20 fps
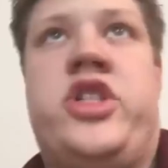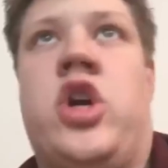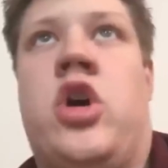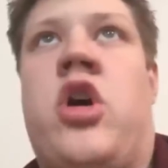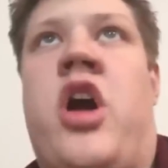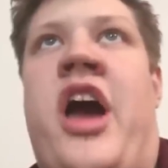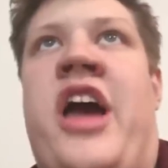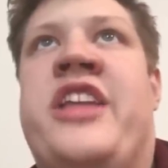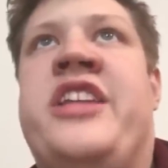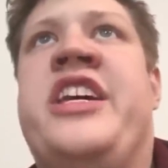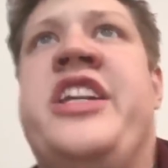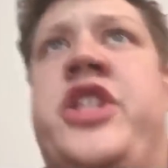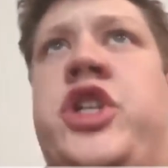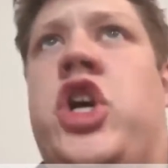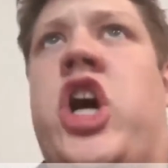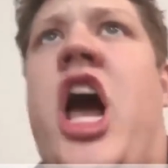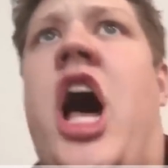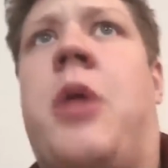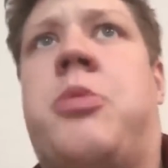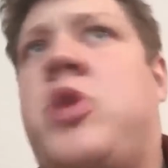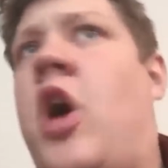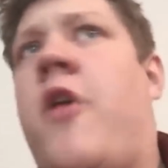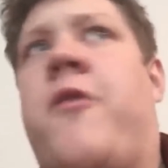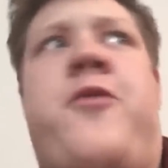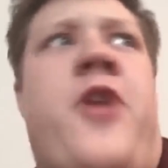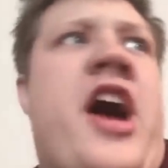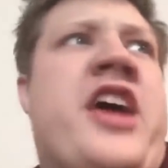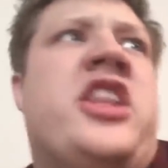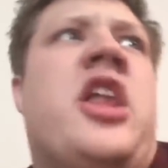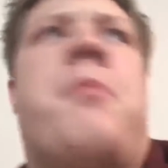Dora, I need your help. Go
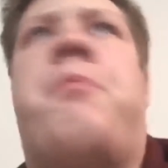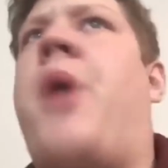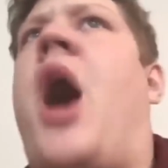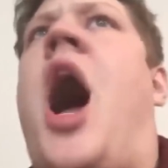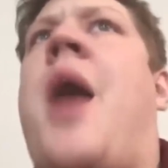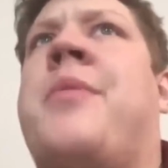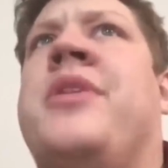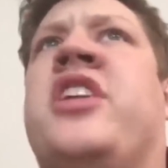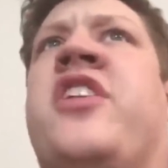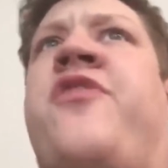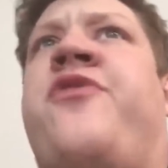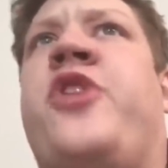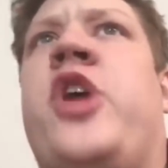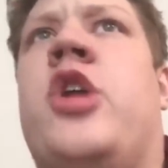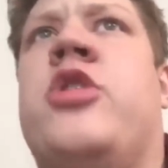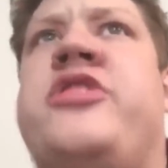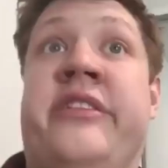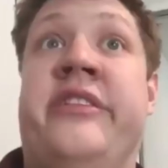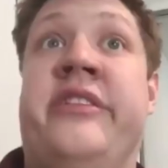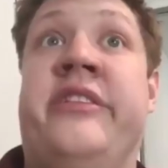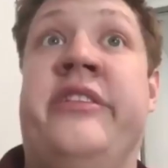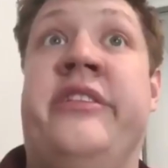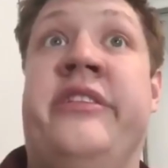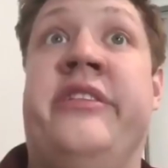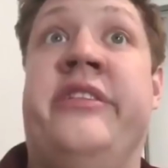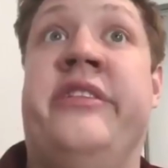find a bomb and defuse it.